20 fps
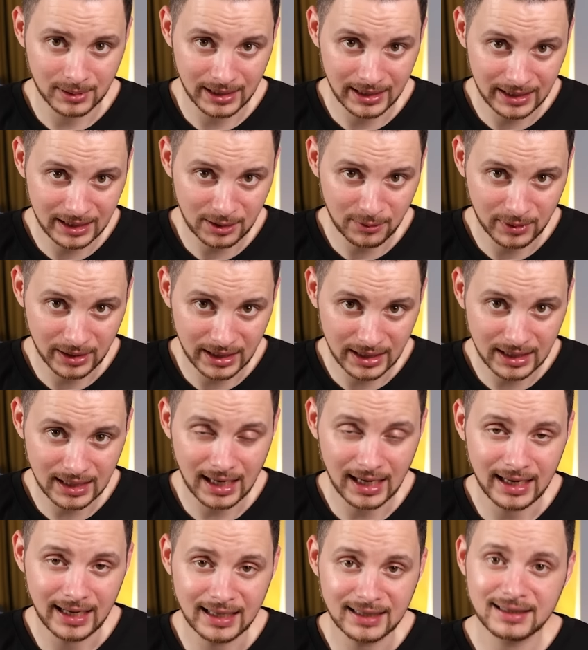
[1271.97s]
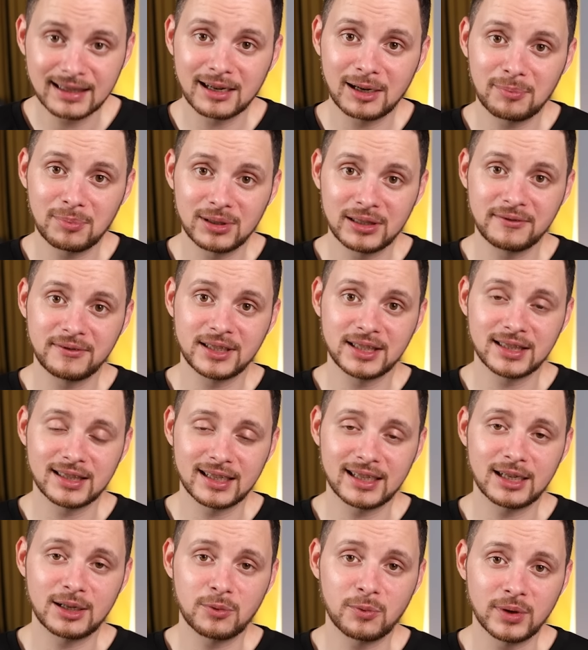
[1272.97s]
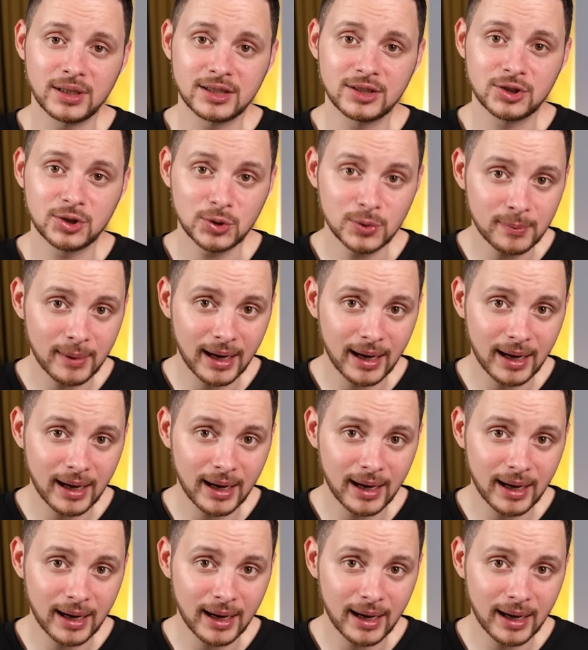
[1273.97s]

But anyway, I ended up leaving there with two